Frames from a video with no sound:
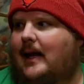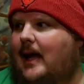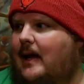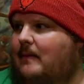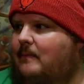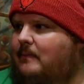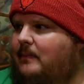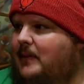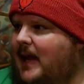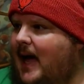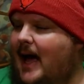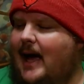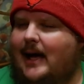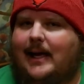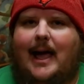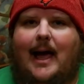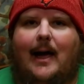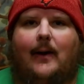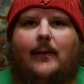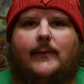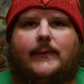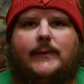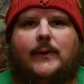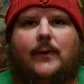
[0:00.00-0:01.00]
like Black
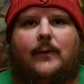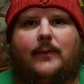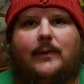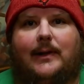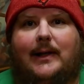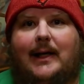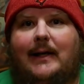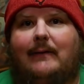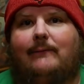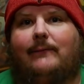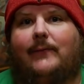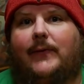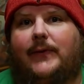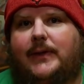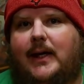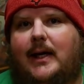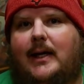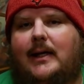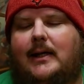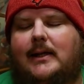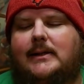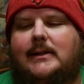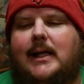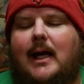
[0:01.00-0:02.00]
House or Needful
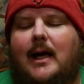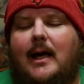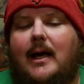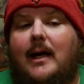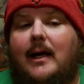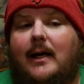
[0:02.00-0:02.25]
Things.